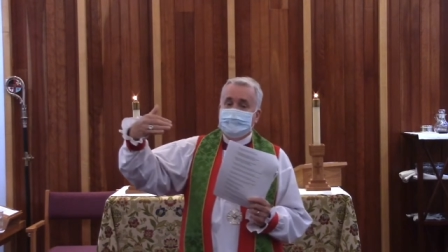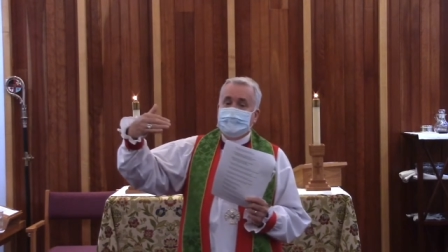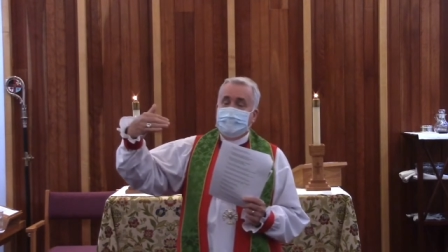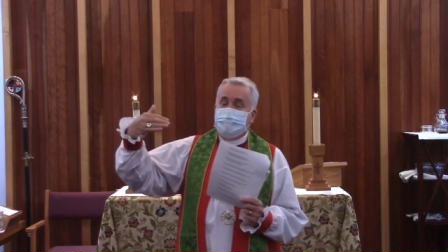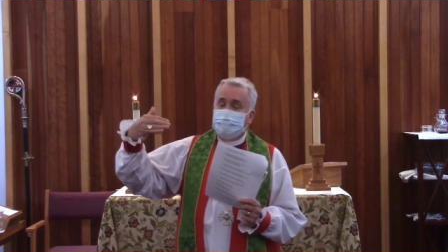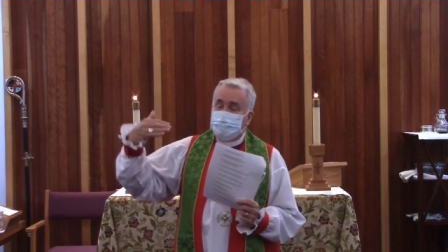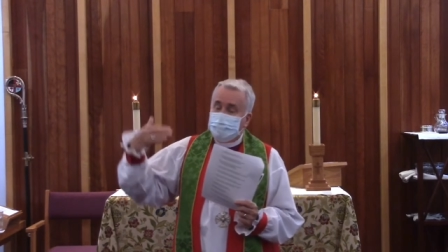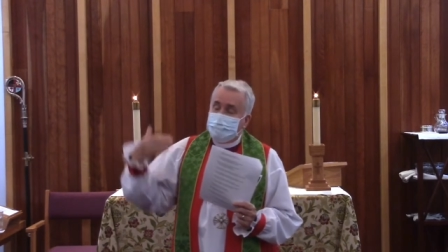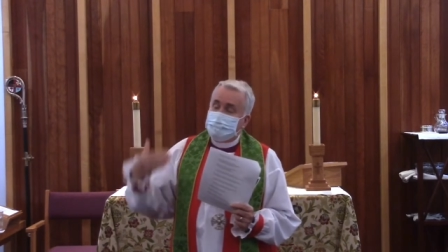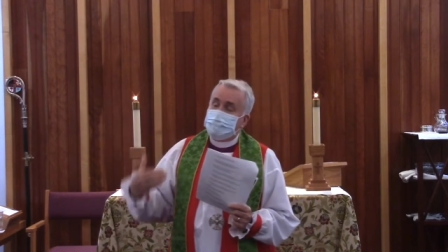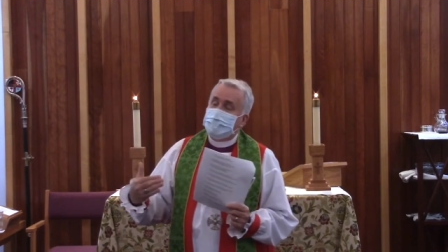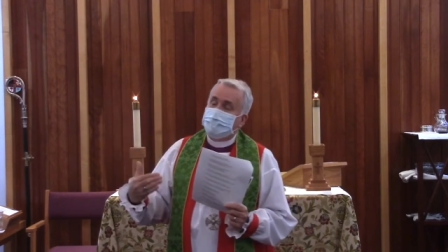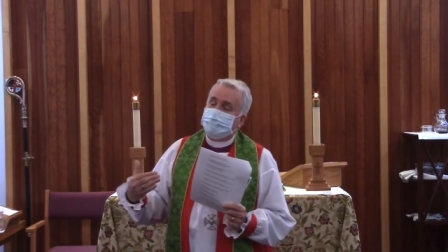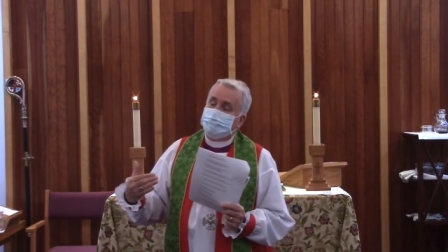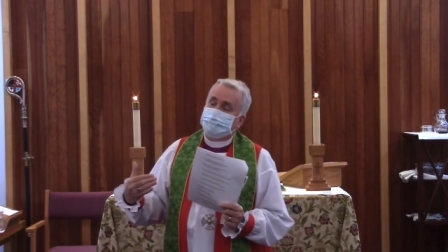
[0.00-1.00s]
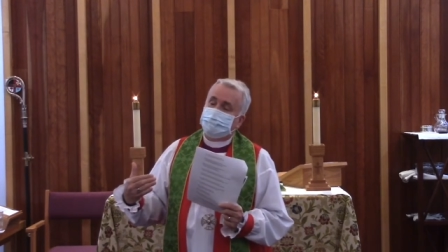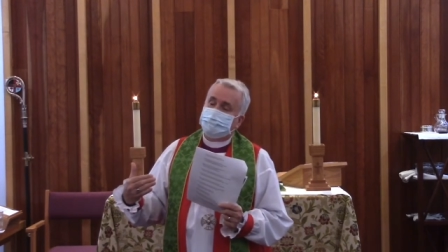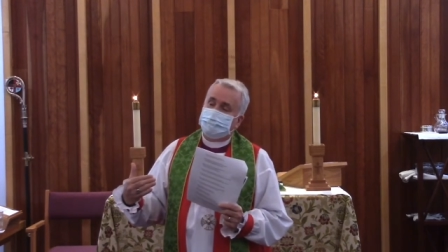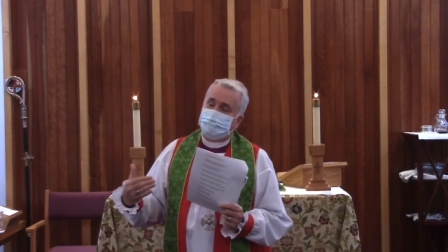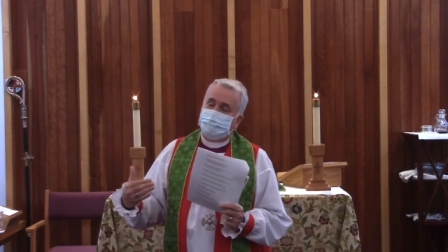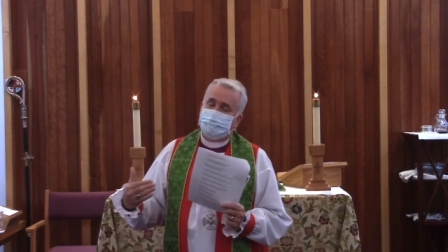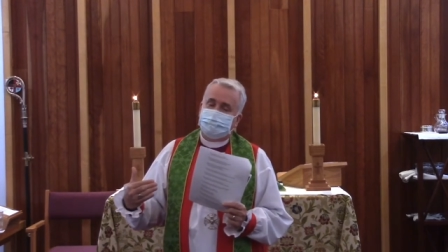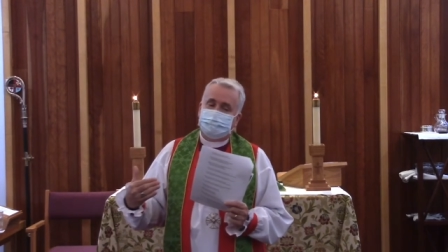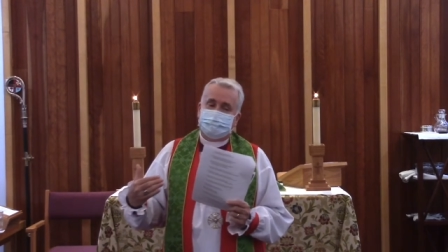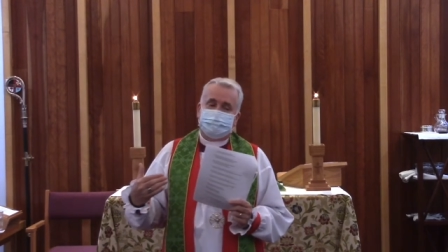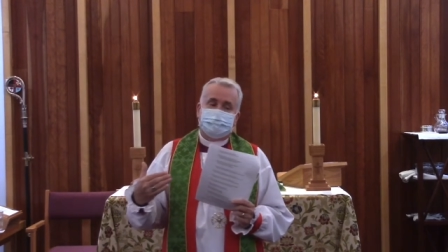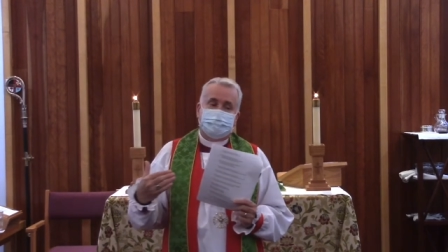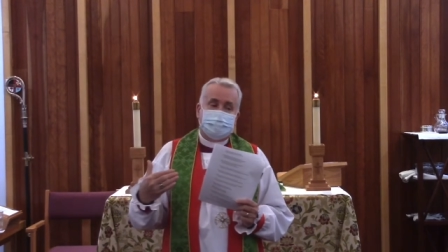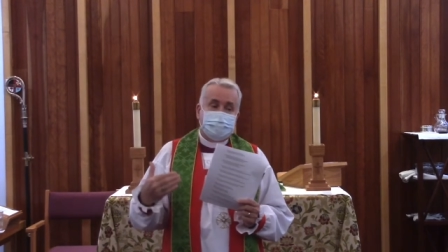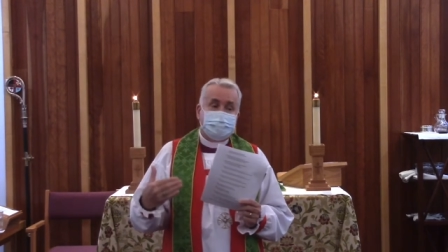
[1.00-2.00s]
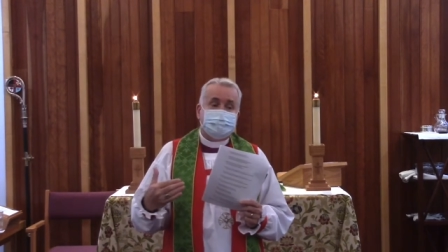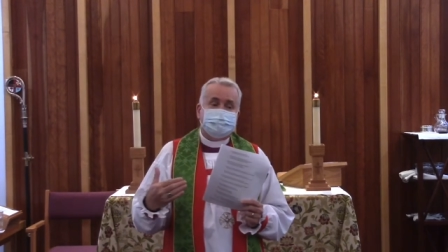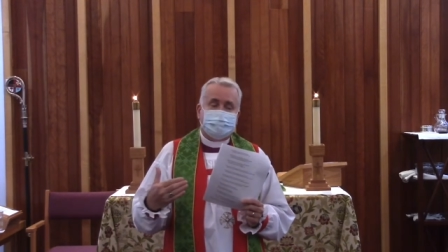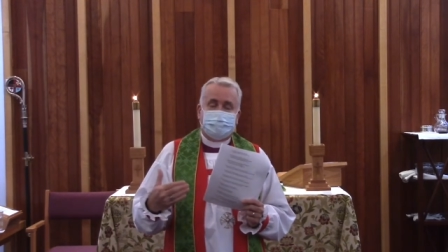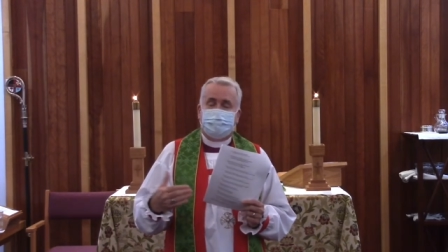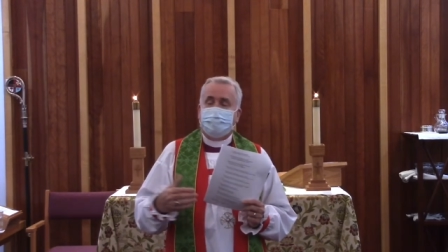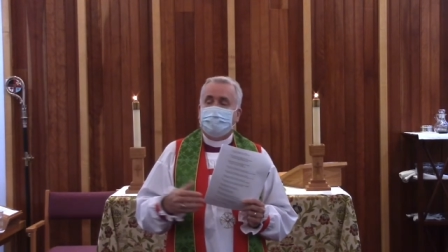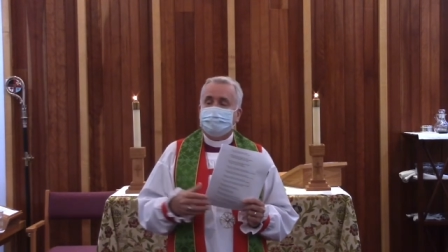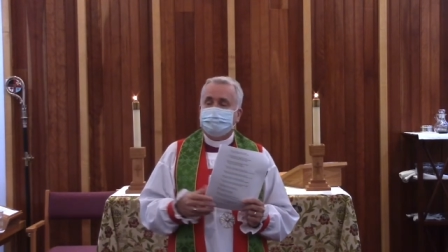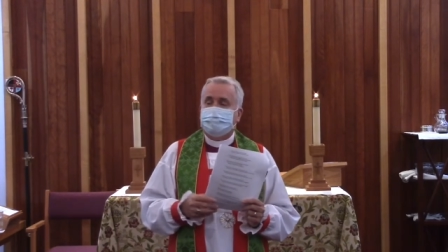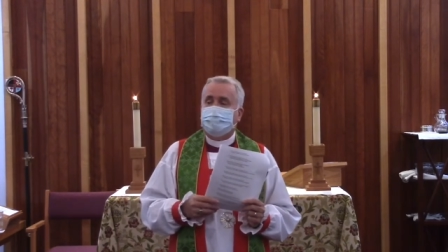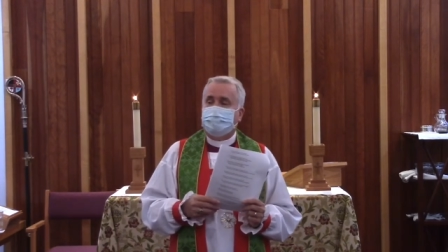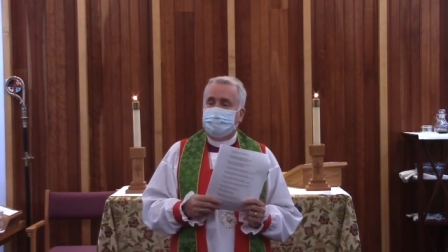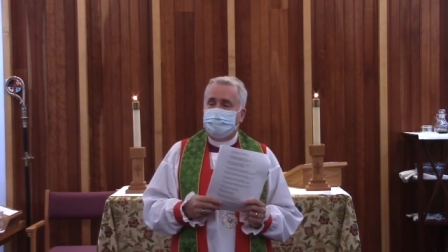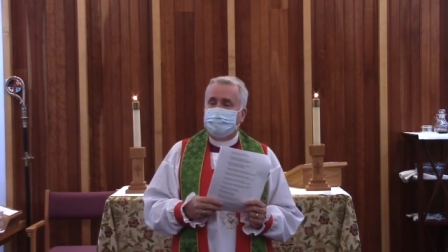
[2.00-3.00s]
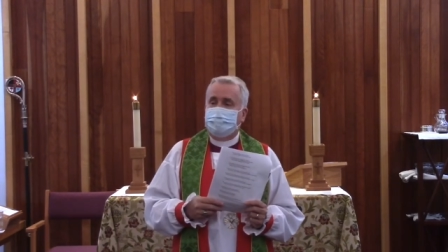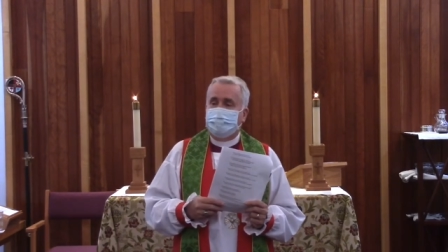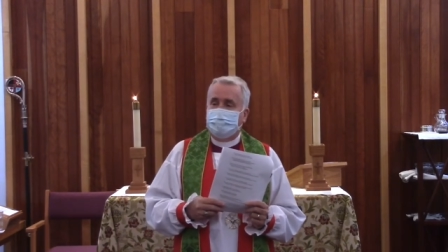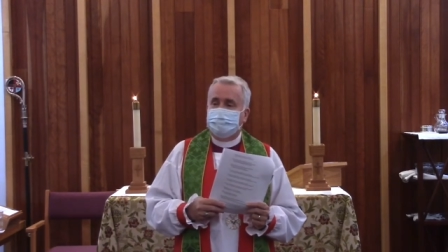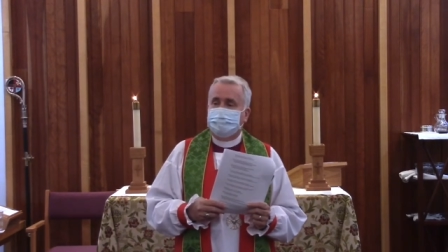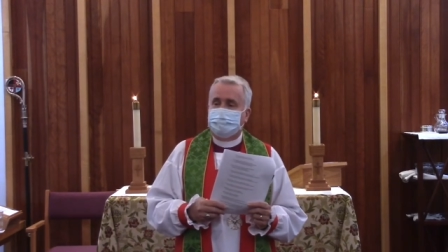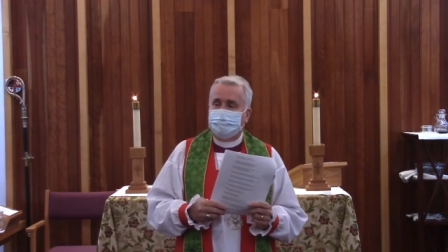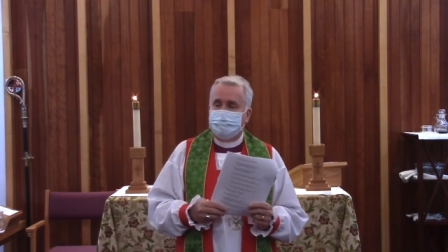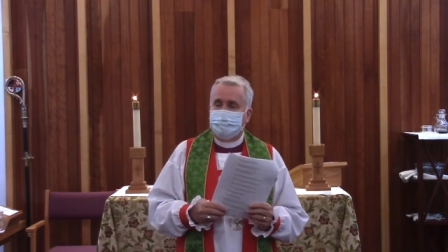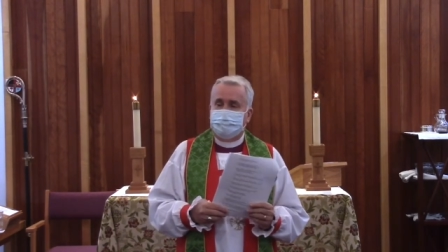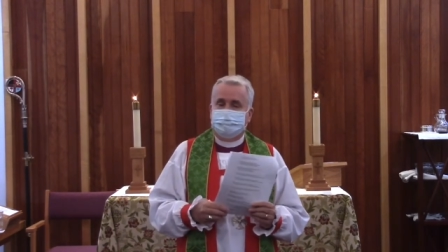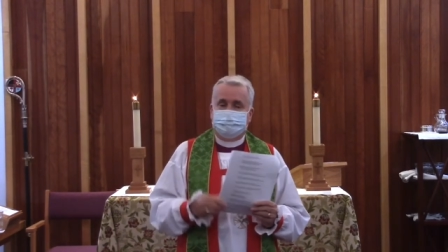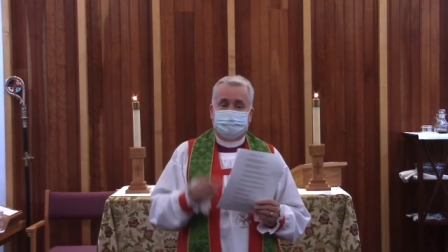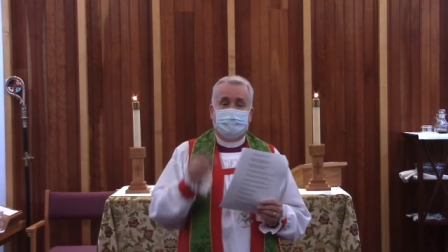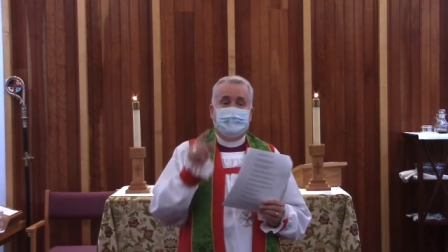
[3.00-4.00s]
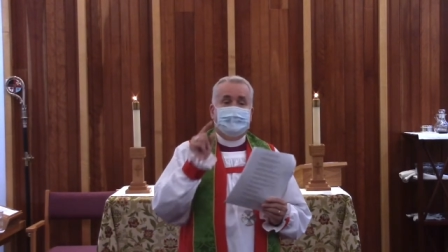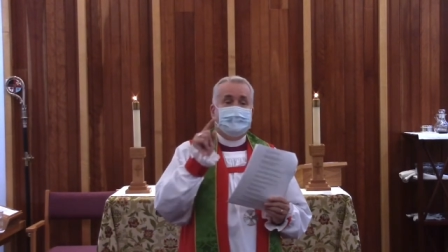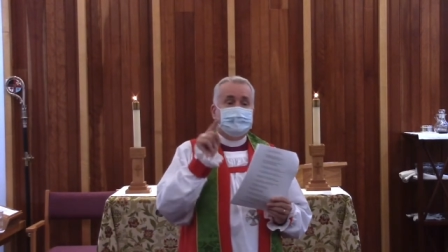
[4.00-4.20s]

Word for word: and the uniqueness of Jesus in his capacity to be able to do this,